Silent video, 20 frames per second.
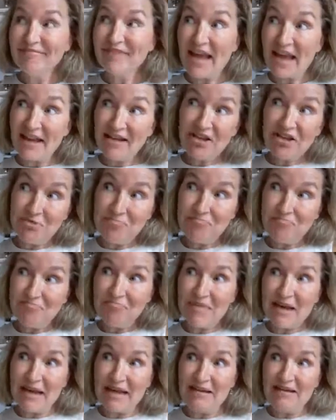And
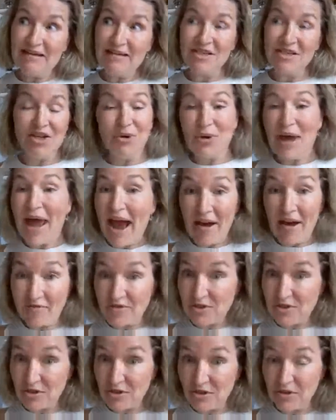you don't have
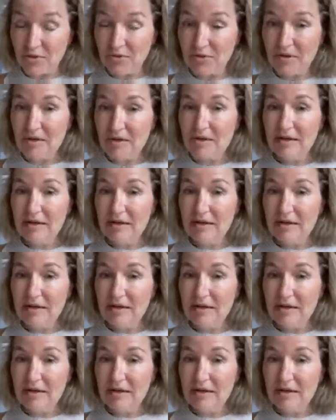to.